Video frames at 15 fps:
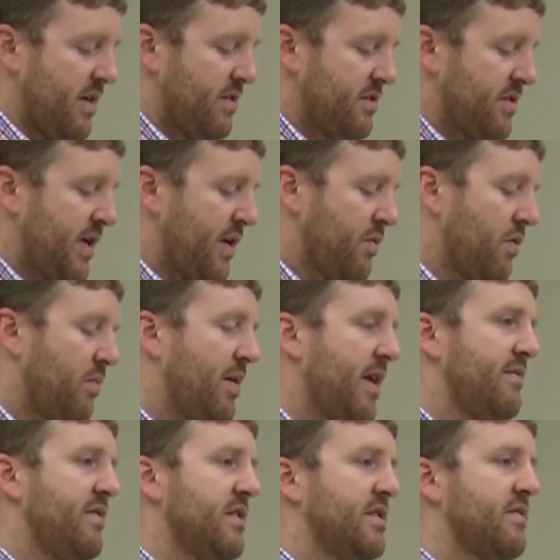there's equal
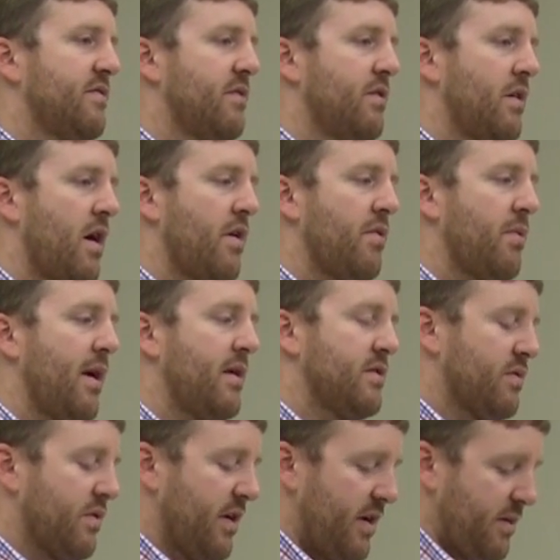benefits for
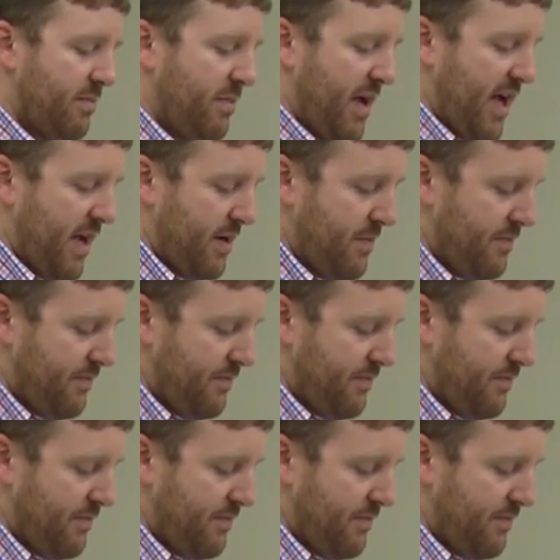arthritis-related pain